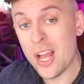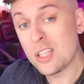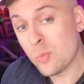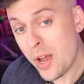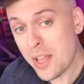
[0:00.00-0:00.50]

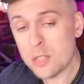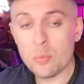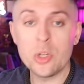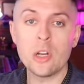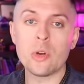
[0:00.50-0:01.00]
as well as
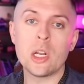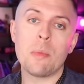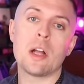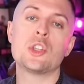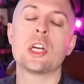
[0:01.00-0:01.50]
pre-agreed
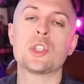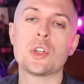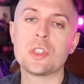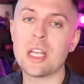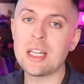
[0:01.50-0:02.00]
upon gestures to